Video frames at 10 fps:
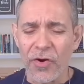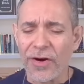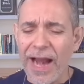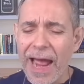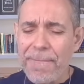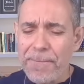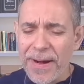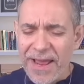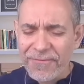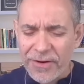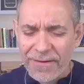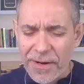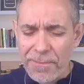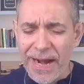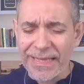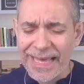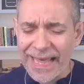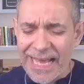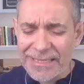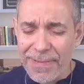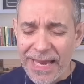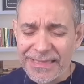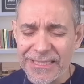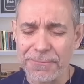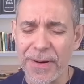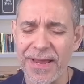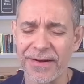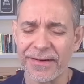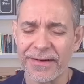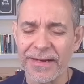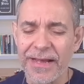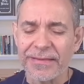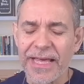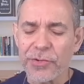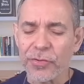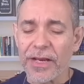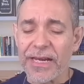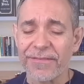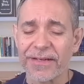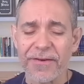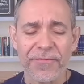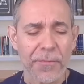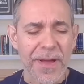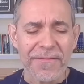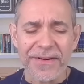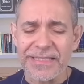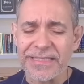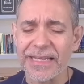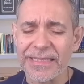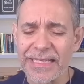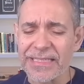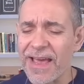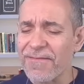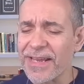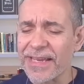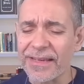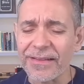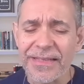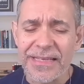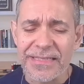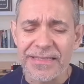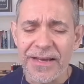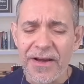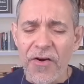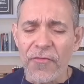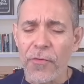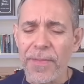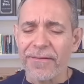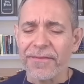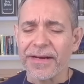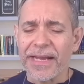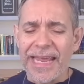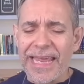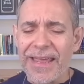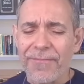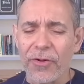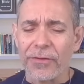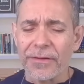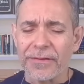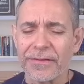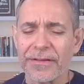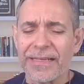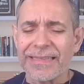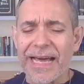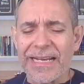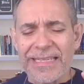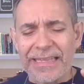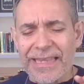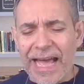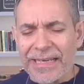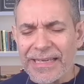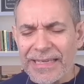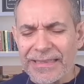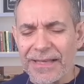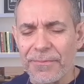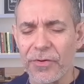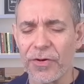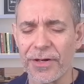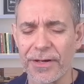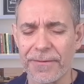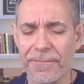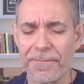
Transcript: Lord, I pray for everybody that has made this prayer, that you deliver them from every sickness, every illness, from every evil that is attacking them, Lord.